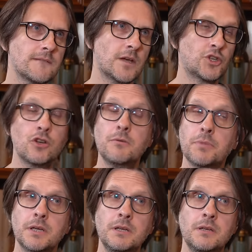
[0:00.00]
It shouldn't
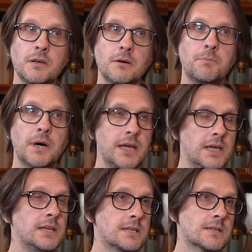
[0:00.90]
be, but no.
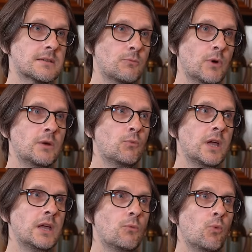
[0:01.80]
It is.
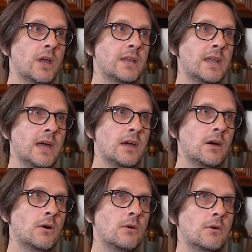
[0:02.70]
We're
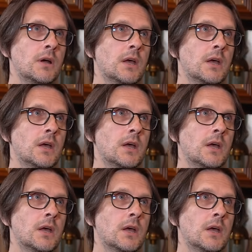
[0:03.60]
now...